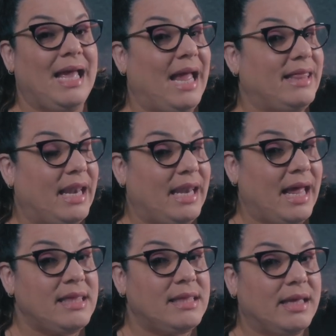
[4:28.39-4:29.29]
And then
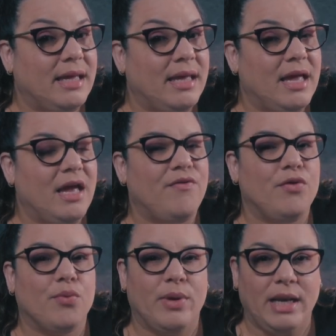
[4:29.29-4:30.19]
lastly, if
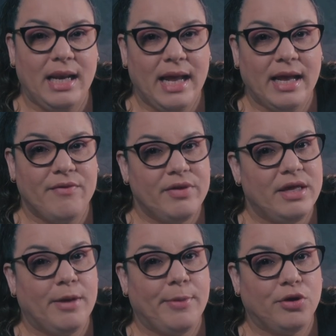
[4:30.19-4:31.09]
you really like
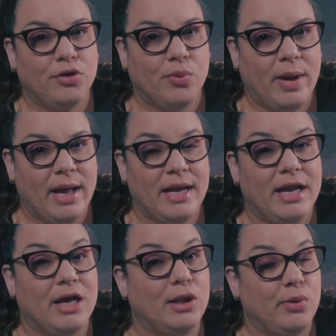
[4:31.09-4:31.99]
everything about the Duet,
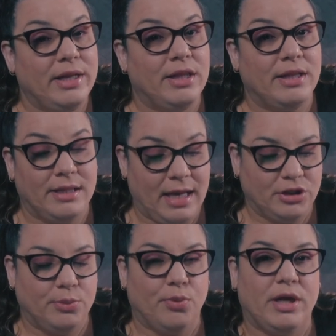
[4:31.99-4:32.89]
including the
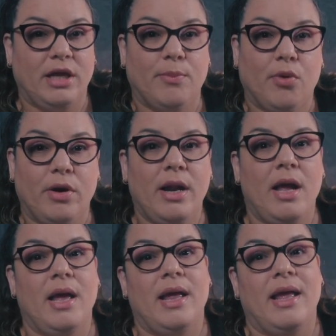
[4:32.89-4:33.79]
detachable keyboard
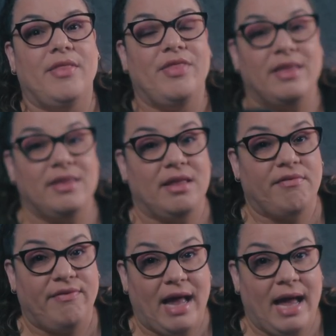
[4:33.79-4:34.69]
that sits
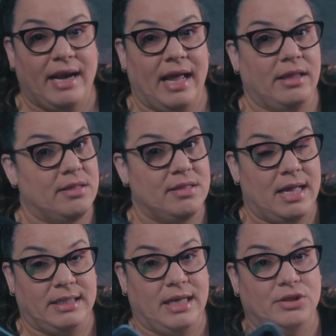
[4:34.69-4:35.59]
flat and is not
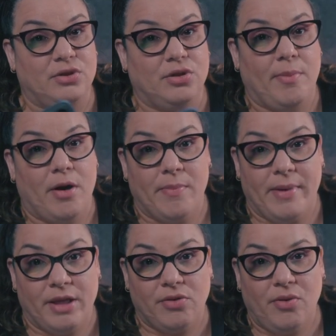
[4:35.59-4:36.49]
attached to the bottom
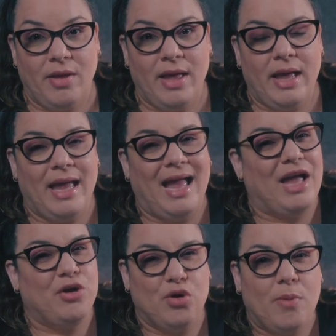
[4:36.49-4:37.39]
bezel,
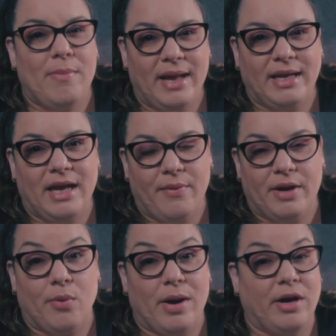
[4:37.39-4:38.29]
and you don't mind
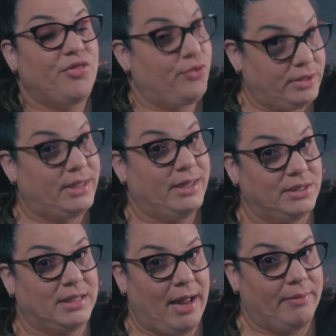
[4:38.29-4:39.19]
carrying around a
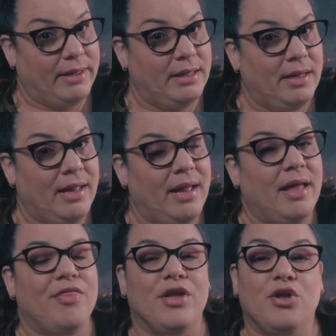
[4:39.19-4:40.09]
13-inch tablet,
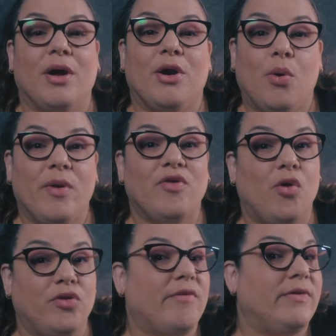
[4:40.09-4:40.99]
then you can always
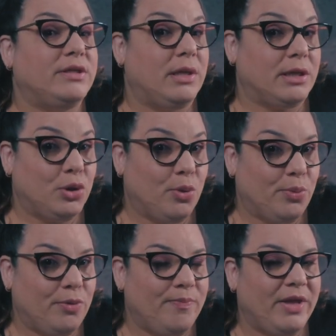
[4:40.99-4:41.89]
hold off until
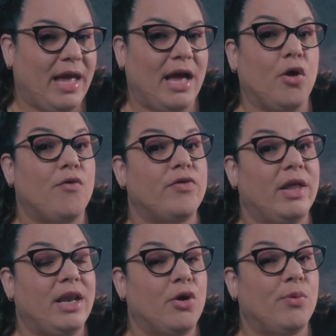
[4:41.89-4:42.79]
October and go for the
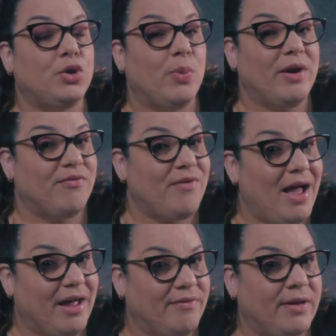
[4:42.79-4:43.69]
Lenovo Duet 5,